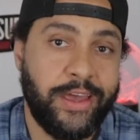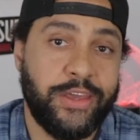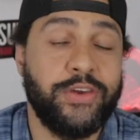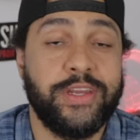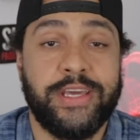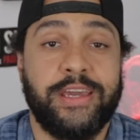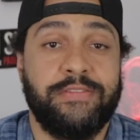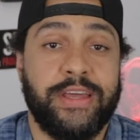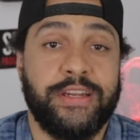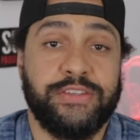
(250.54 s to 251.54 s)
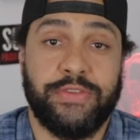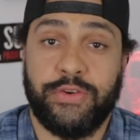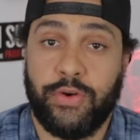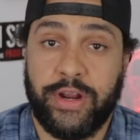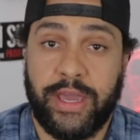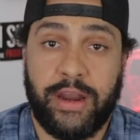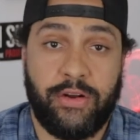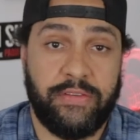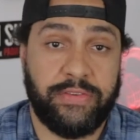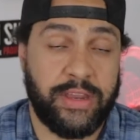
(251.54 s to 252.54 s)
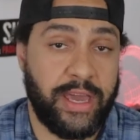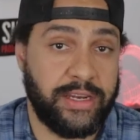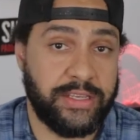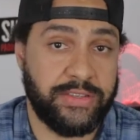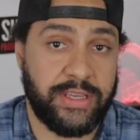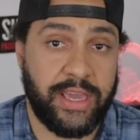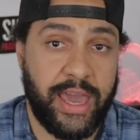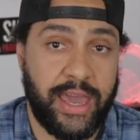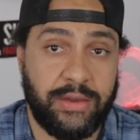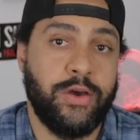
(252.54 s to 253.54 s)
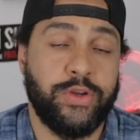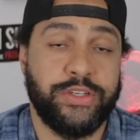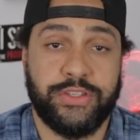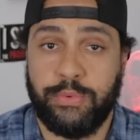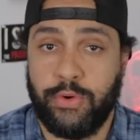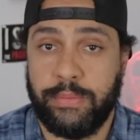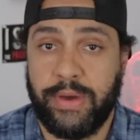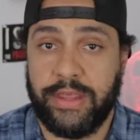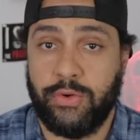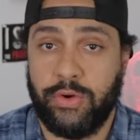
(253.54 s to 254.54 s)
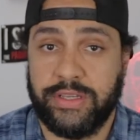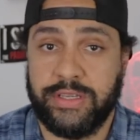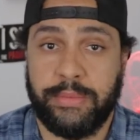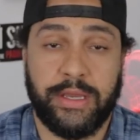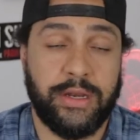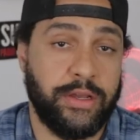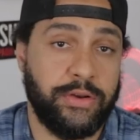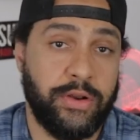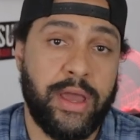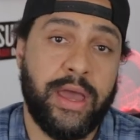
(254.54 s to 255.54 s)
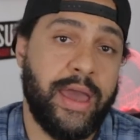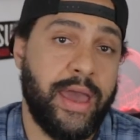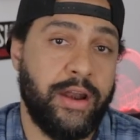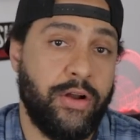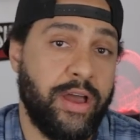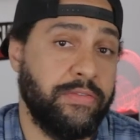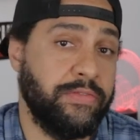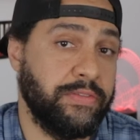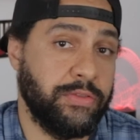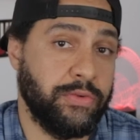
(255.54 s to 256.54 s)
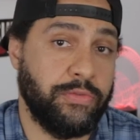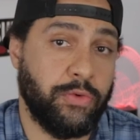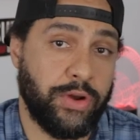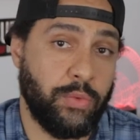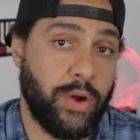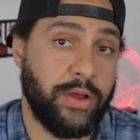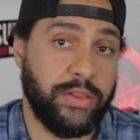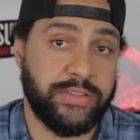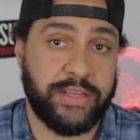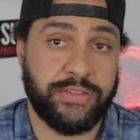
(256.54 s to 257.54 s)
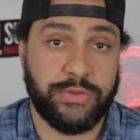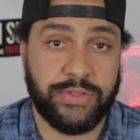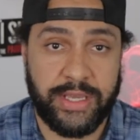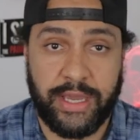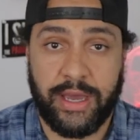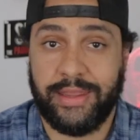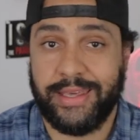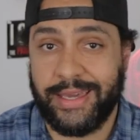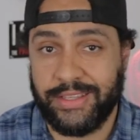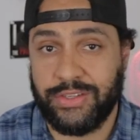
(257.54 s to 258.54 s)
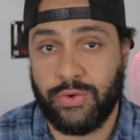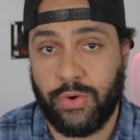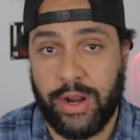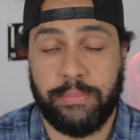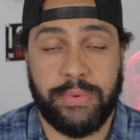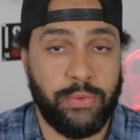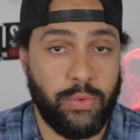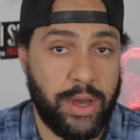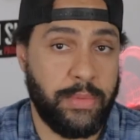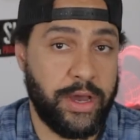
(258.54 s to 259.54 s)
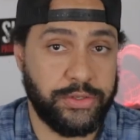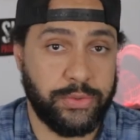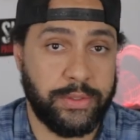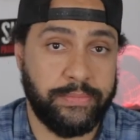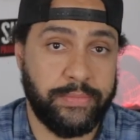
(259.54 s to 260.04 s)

you can take advantage of the Nordic NRF Connect SDK, which is supported by the Nordic Semiconductor NRF5340 wireless SoC on the kit's NORA B1 module.